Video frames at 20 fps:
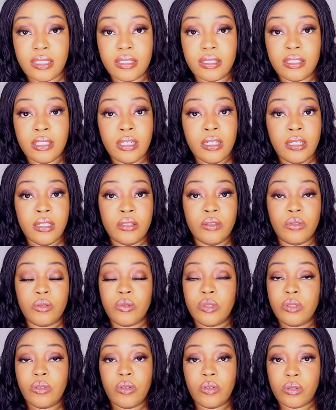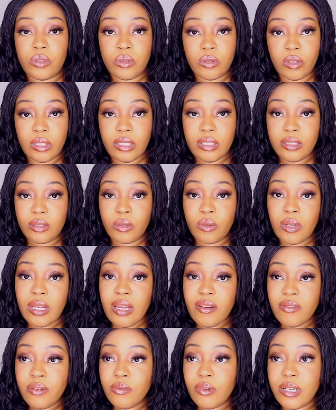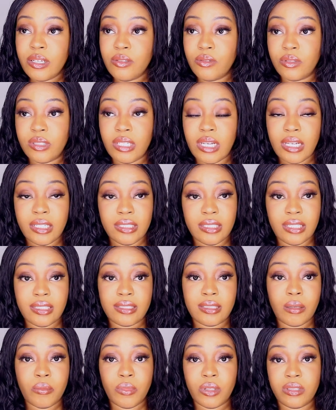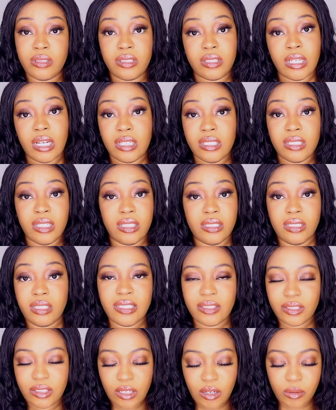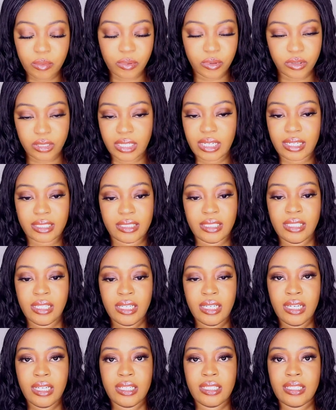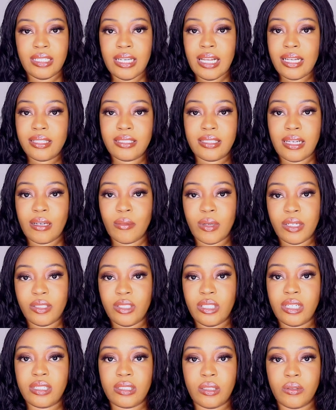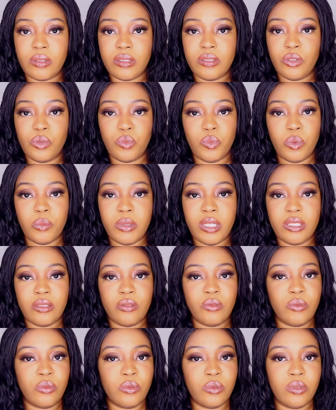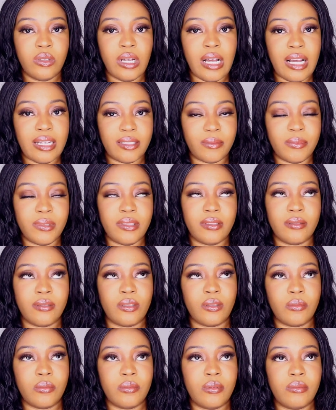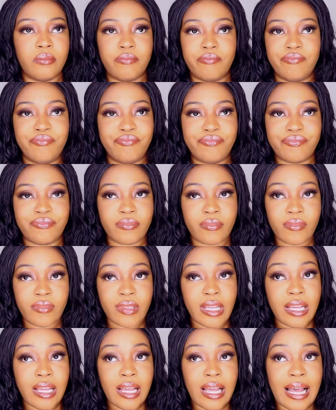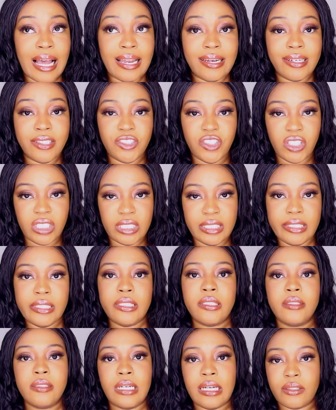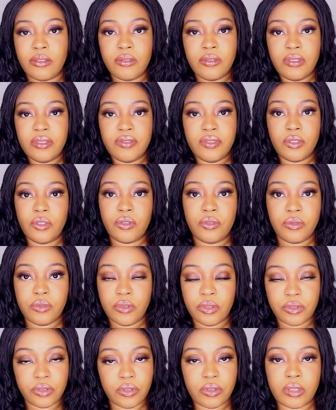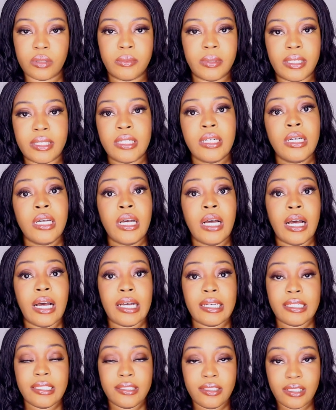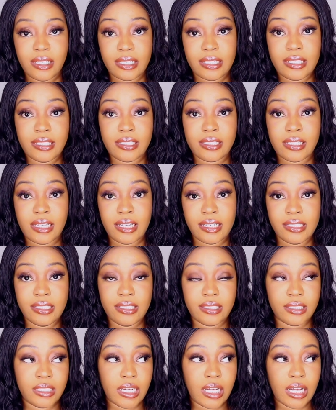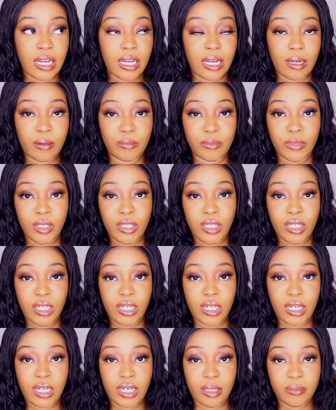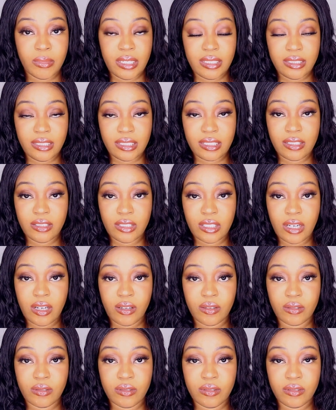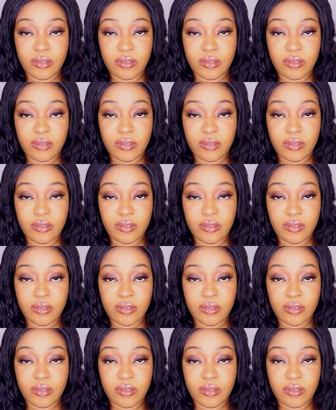and doing all sorts. And so everywhere you turn, there's somebody selling a digital product. Last time I checked, there was this woman who has been allegedly, I don't know if it's true or not, but allegedly selling a digital